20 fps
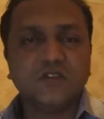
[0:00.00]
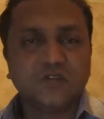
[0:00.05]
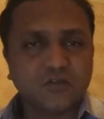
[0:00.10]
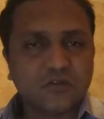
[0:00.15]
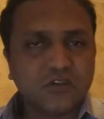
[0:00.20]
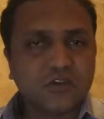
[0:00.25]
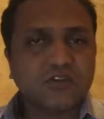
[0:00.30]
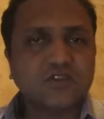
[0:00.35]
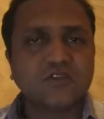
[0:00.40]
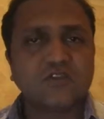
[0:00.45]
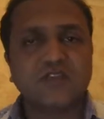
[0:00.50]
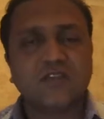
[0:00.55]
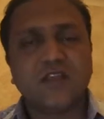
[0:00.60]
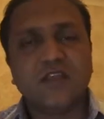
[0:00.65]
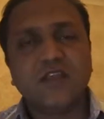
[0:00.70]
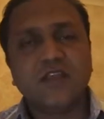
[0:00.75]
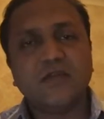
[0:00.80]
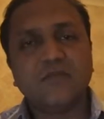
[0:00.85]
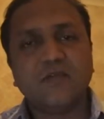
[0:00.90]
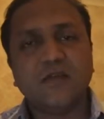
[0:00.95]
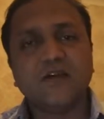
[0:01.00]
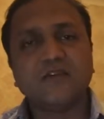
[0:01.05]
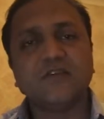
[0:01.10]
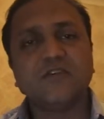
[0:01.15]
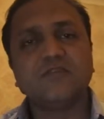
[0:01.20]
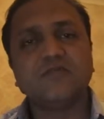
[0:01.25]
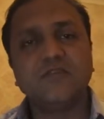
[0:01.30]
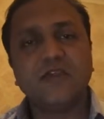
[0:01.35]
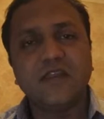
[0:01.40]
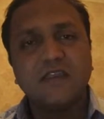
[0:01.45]
through this training
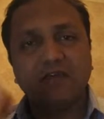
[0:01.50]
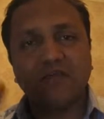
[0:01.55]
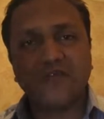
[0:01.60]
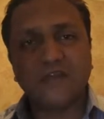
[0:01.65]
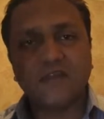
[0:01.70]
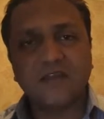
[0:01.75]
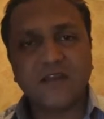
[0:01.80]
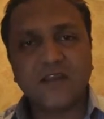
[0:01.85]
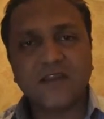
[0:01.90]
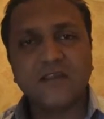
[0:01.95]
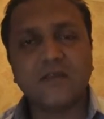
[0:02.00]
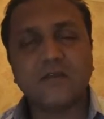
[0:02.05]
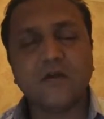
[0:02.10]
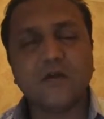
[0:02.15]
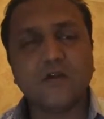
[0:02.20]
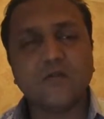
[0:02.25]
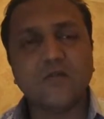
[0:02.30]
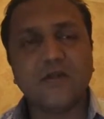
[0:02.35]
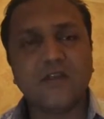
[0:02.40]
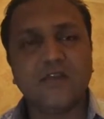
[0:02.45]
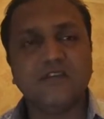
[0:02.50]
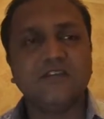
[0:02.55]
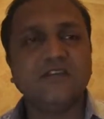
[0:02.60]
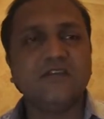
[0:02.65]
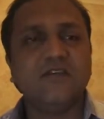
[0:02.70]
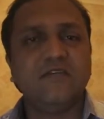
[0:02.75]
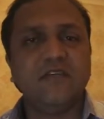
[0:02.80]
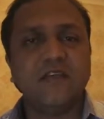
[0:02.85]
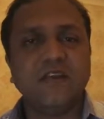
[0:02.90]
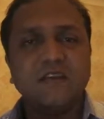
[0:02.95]
process where he will read the documentation,
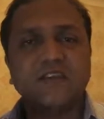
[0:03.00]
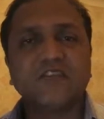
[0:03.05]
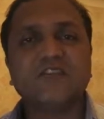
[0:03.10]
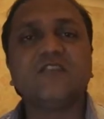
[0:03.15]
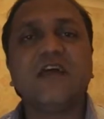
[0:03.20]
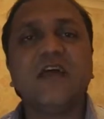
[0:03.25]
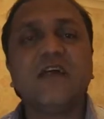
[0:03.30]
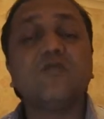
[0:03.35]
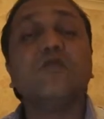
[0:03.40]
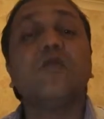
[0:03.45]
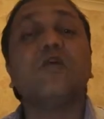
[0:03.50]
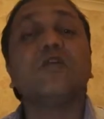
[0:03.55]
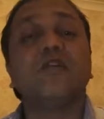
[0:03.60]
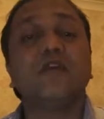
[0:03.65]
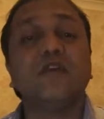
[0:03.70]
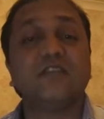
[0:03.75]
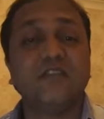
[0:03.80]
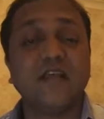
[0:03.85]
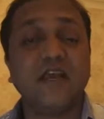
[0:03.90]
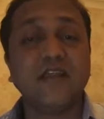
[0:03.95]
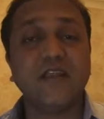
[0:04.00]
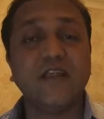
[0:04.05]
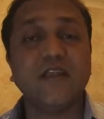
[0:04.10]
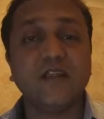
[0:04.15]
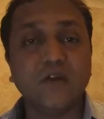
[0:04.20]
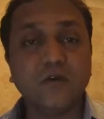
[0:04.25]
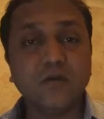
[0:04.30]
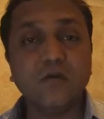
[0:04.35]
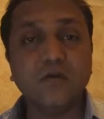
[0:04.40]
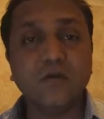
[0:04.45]
he will understand what exactly
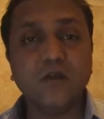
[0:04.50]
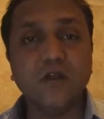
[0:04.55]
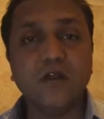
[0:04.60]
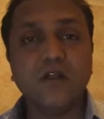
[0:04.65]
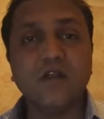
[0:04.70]
to do.